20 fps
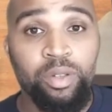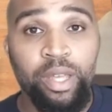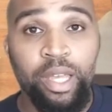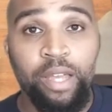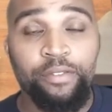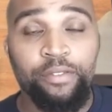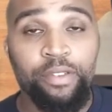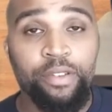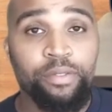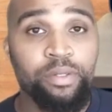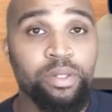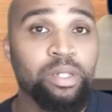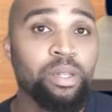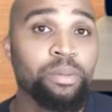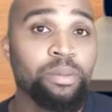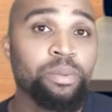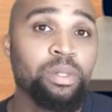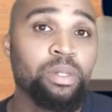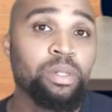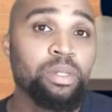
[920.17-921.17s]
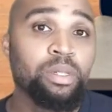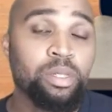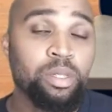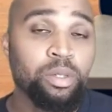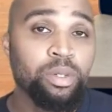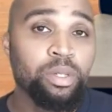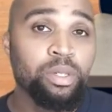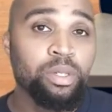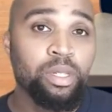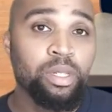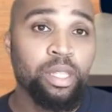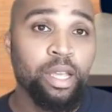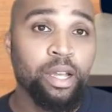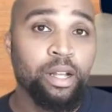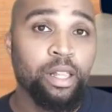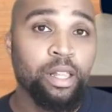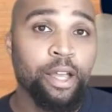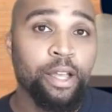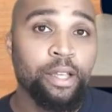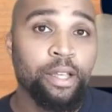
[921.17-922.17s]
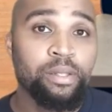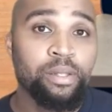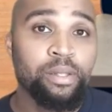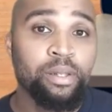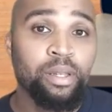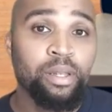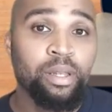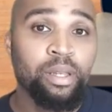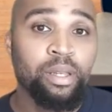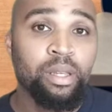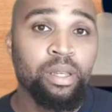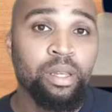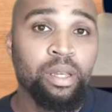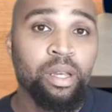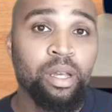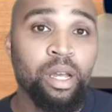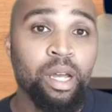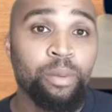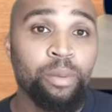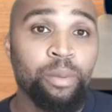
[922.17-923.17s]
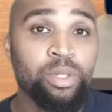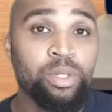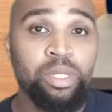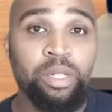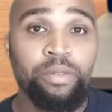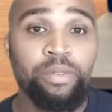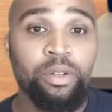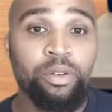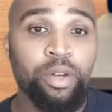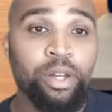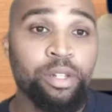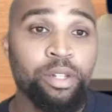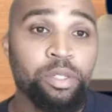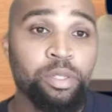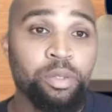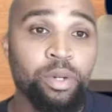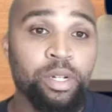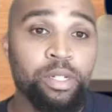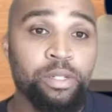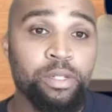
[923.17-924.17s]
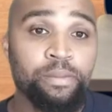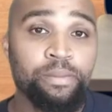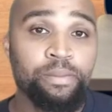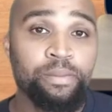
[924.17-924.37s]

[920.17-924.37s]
You can have 15 students in that class receiving great instruction.